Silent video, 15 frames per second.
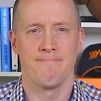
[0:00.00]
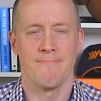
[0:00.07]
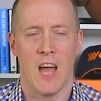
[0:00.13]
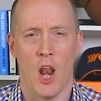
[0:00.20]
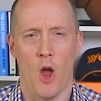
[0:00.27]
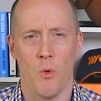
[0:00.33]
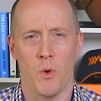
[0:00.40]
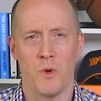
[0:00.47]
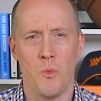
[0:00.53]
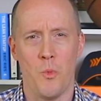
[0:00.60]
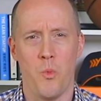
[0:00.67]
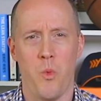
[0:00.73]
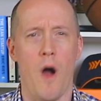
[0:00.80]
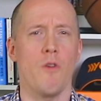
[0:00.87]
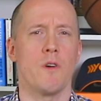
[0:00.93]
Hello
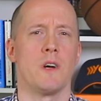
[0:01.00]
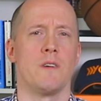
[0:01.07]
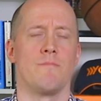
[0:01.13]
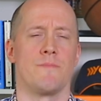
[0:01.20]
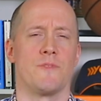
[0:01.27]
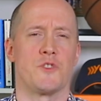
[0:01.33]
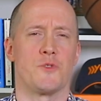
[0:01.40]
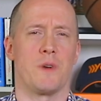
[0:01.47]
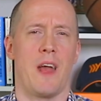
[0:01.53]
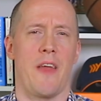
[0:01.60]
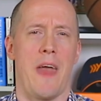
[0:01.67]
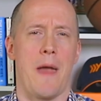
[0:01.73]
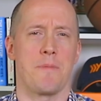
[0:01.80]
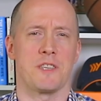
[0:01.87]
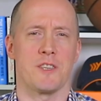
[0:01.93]
and welcome to
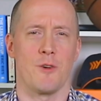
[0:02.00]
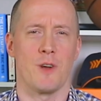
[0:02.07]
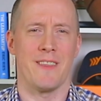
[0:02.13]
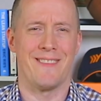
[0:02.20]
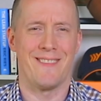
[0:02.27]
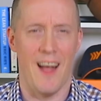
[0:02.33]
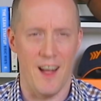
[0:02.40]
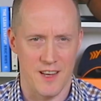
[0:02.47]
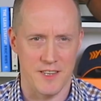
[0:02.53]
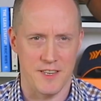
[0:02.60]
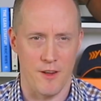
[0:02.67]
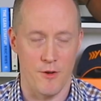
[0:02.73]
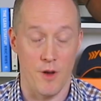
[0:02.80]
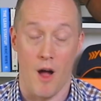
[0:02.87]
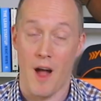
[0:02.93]
another episode of Ducker
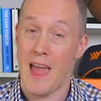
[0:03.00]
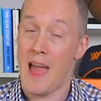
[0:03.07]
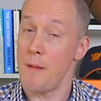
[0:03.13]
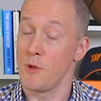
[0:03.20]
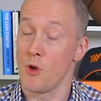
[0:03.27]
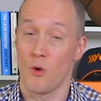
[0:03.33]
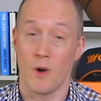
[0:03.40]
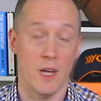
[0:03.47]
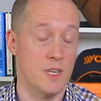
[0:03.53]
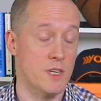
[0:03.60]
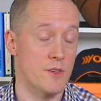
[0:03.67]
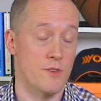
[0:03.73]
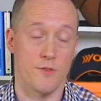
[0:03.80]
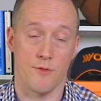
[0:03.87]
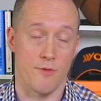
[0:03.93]
Zone. I am your
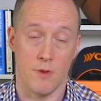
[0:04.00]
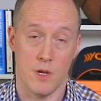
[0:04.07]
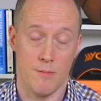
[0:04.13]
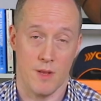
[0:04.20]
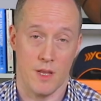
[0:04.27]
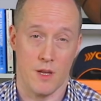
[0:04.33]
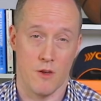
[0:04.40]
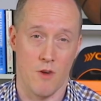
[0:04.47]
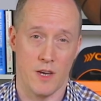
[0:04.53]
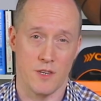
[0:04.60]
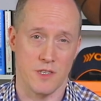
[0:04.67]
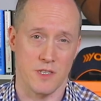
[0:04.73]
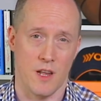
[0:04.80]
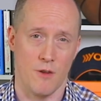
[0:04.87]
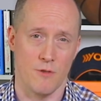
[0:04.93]
extremely
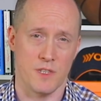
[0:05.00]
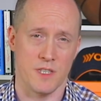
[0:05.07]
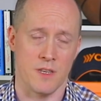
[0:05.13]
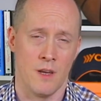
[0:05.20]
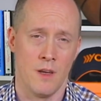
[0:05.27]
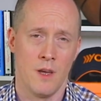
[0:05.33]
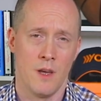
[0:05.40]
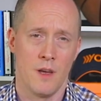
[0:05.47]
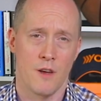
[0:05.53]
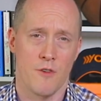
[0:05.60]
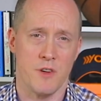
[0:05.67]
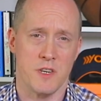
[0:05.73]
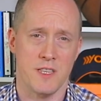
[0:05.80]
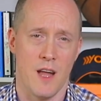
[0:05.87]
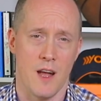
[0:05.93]
gracious host,
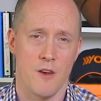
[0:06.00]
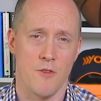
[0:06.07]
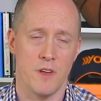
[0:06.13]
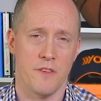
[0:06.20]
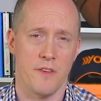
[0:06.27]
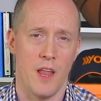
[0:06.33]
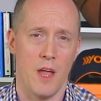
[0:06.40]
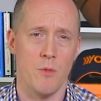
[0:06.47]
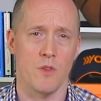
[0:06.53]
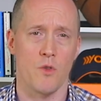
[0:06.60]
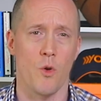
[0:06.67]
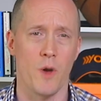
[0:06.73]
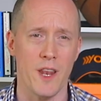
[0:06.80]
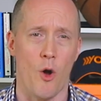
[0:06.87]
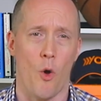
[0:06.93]
Chris Ducker, and today we're
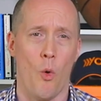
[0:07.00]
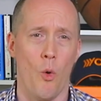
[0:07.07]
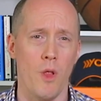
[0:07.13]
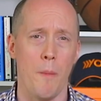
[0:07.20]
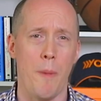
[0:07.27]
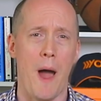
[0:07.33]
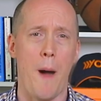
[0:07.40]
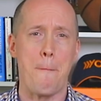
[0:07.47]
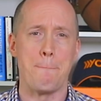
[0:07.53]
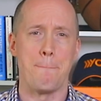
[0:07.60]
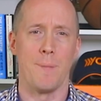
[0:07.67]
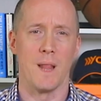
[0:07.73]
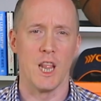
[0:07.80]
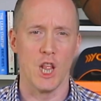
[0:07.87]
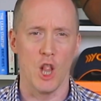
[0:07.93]
talking all about
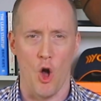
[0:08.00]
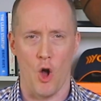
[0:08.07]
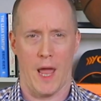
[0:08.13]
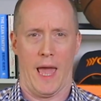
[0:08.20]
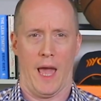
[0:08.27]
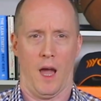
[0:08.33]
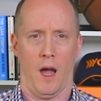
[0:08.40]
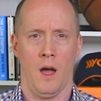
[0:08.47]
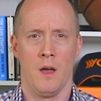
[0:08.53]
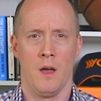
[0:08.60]
blogging.